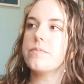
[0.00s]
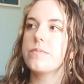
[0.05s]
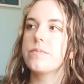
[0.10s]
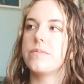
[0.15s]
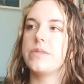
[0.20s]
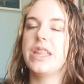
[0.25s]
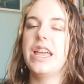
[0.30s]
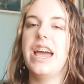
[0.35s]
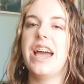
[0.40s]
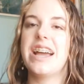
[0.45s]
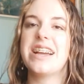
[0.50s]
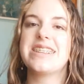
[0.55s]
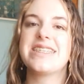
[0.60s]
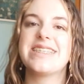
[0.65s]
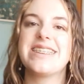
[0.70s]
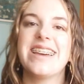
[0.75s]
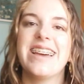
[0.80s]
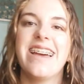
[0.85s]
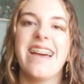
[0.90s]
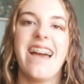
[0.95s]

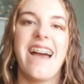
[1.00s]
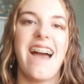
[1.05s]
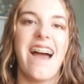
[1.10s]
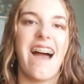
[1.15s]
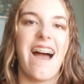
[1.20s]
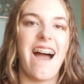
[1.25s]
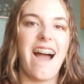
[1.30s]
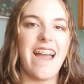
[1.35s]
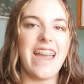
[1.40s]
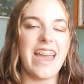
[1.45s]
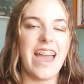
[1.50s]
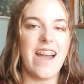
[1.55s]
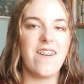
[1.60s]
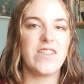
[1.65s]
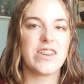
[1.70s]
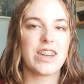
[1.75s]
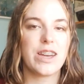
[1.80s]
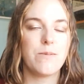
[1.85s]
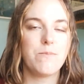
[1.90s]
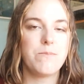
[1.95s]
Next, I have
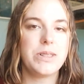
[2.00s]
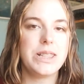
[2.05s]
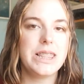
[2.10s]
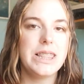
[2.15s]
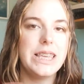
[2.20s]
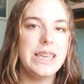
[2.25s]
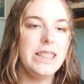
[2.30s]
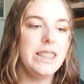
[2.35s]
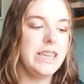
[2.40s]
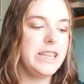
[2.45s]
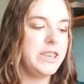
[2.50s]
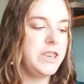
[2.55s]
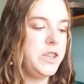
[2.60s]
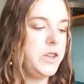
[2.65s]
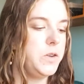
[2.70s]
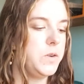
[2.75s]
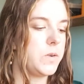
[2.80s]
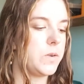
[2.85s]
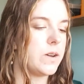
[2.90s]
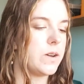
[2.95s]
a completely
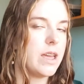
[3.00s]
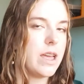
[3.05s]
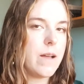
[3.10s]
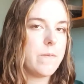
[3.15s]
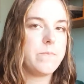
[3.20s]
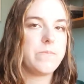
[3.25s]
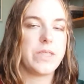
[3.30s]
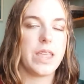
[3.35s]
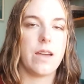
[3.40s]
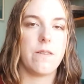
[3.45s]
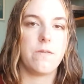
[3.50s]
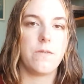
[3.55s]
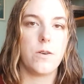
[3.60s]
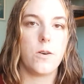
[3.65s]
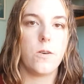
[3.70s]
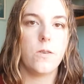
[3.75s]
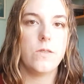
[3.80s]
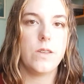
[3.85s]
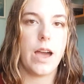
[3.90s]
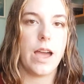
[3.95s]
new
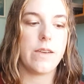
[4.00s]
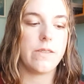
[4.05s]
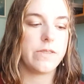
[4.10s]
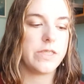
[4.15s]
FO.